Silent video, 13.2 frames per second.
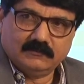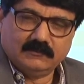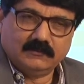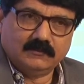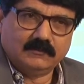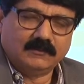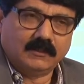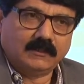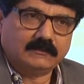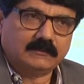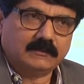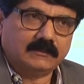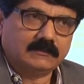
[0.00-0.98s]
uh,
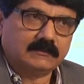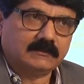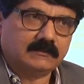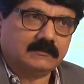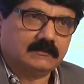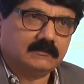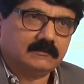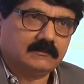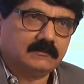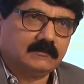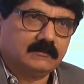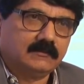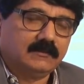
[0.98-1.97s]
as a, as a,
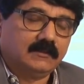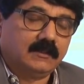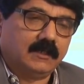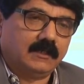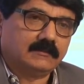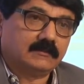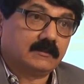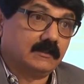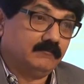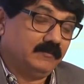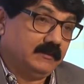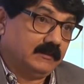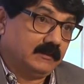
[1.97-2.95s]
as a
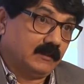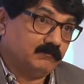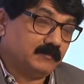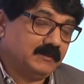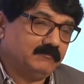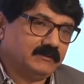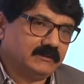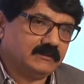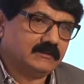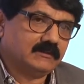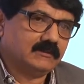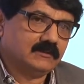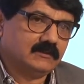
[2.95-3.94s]
company which is